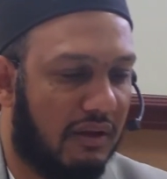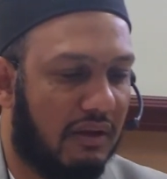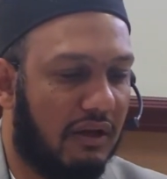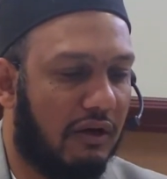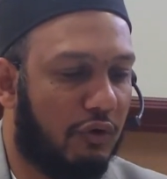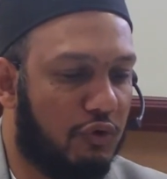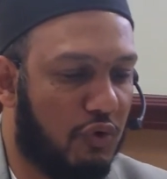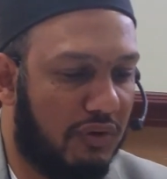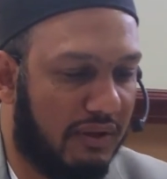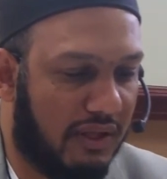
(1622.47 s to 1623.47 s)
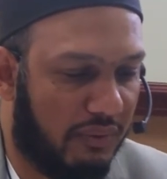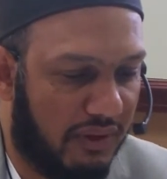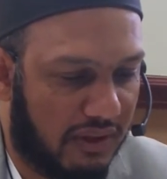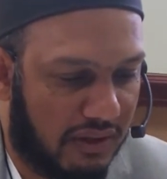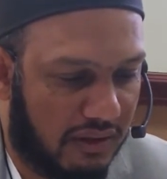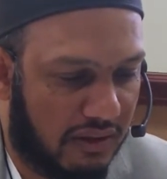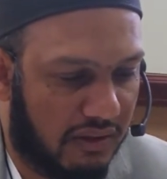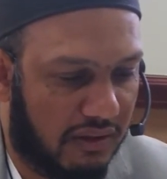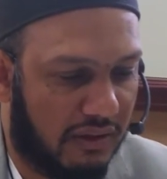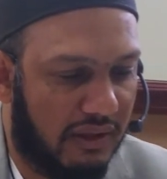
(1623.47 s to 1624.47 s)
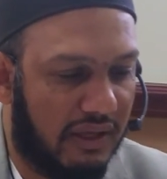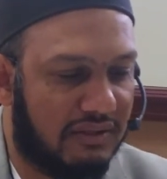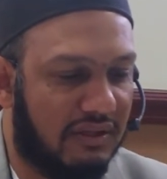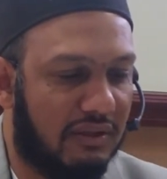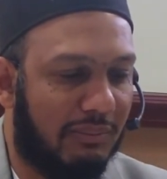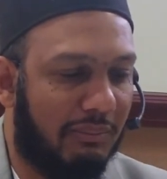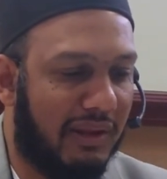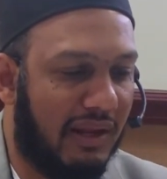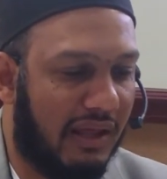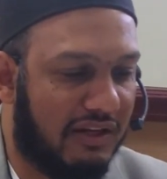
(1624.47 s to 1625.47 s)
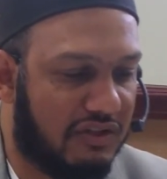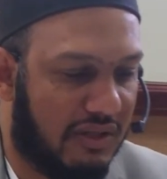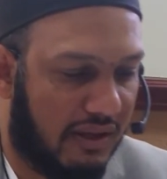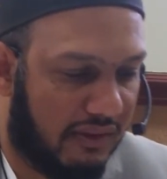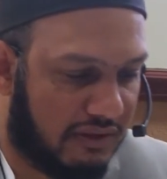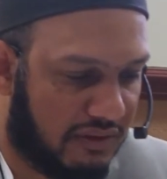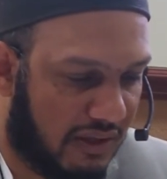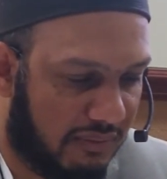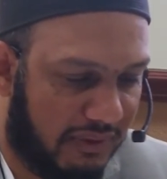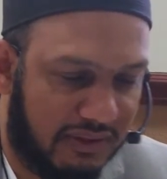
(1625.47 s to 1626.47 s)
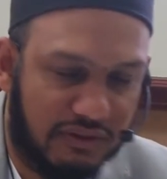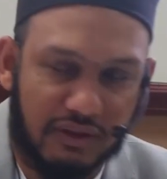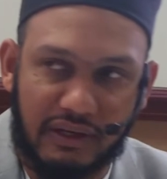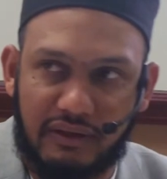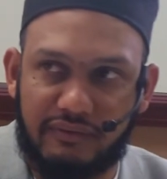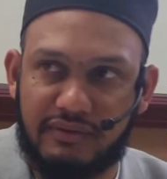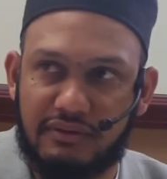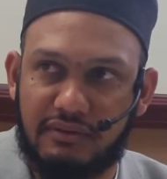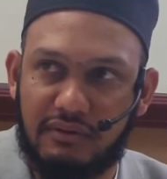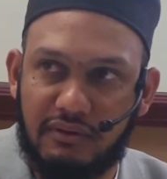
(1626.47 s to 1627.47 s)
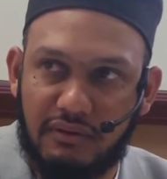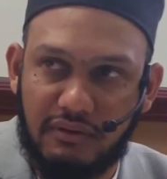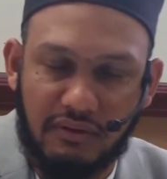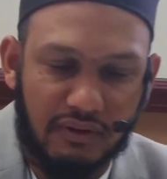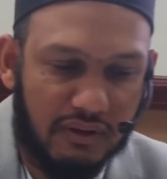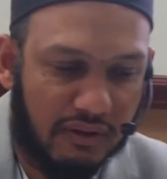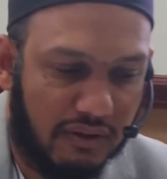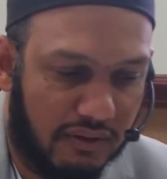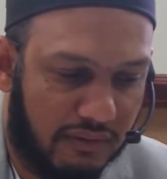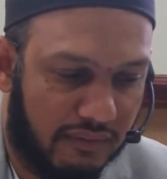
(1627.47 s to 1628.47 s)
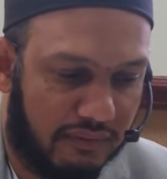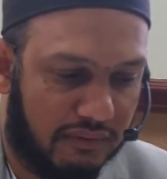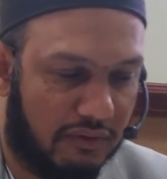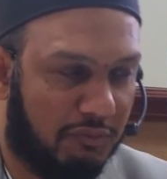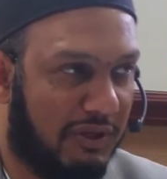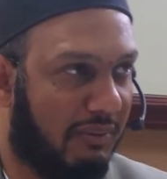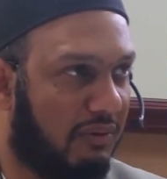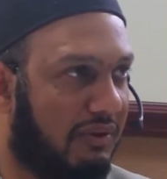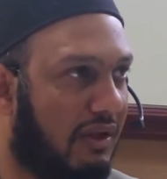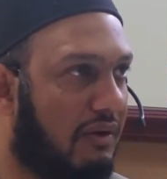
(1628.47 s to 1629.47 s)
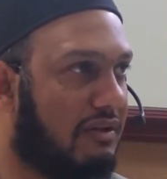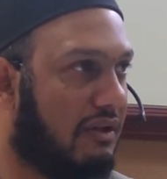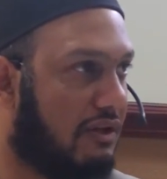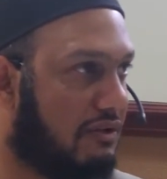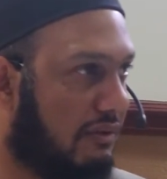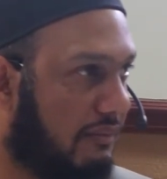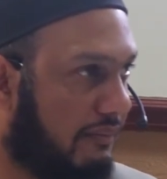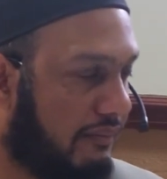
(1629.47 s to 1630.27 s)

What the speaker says: Yakhrujuna, they will exit min al-ajdath. Ajdath means the graves. So we're speaking about what now? Resurrection.